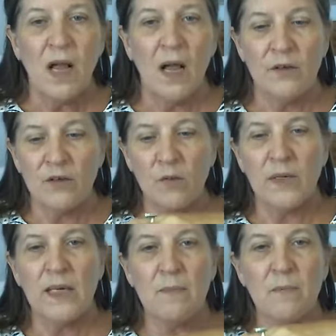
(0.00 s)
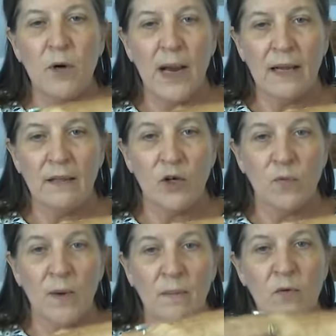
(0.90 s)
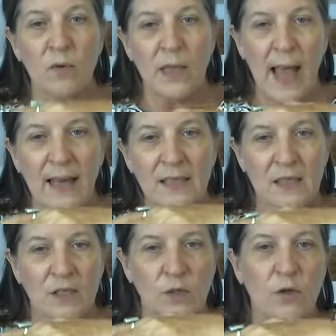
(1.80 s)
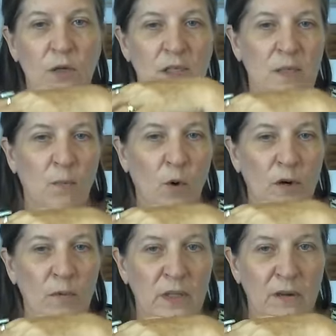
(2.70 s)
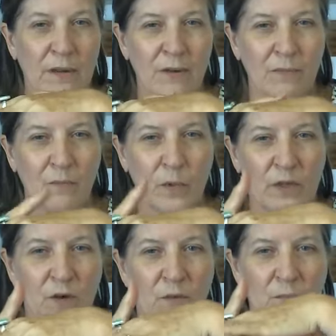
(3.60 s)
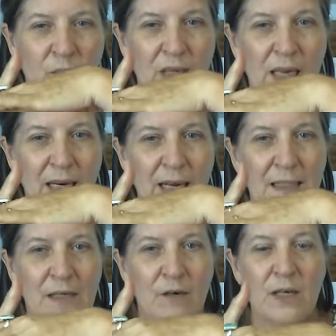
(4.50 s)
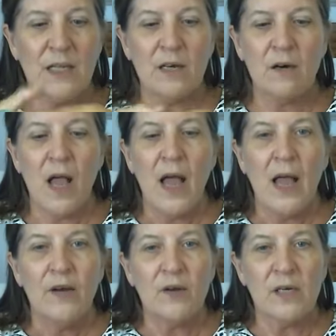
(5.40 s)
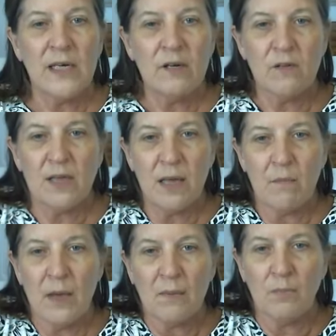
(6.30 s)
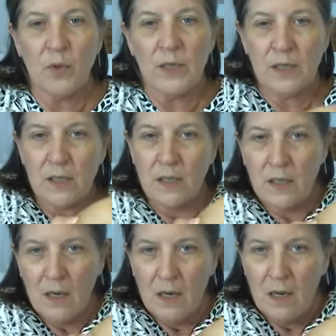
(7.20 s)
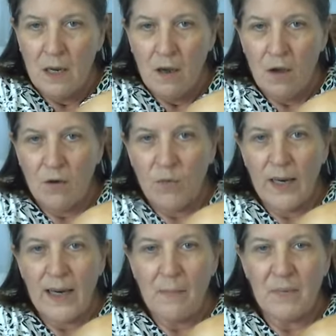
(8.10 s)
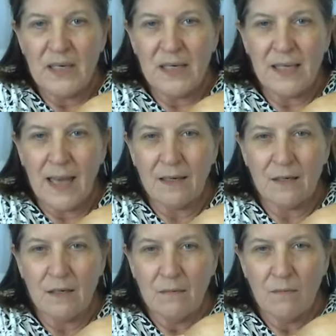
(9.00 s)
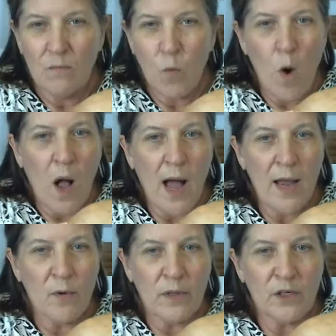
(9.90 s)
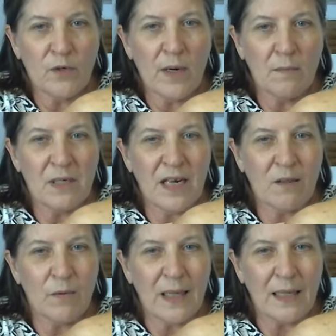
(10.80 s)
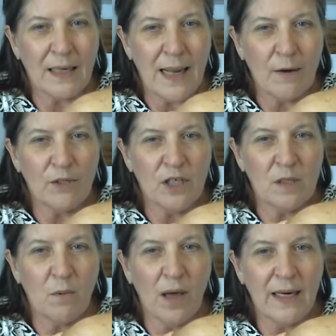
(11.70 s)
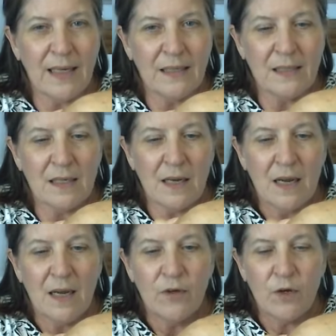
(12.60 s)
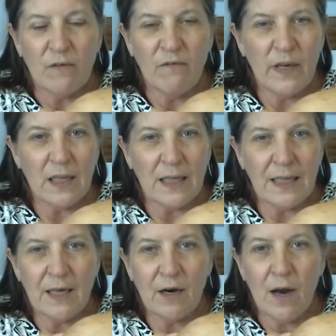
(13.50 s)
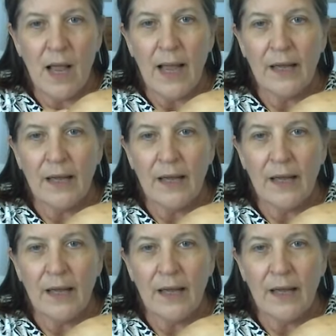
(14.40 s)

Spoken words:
You just want to keep your hand that you're rubbing relaxed so you can support it with your index underneath here. You're going to take your thumb and put it right up into that Y where the two come together, where that little ouchy spot is. You can feel it in there.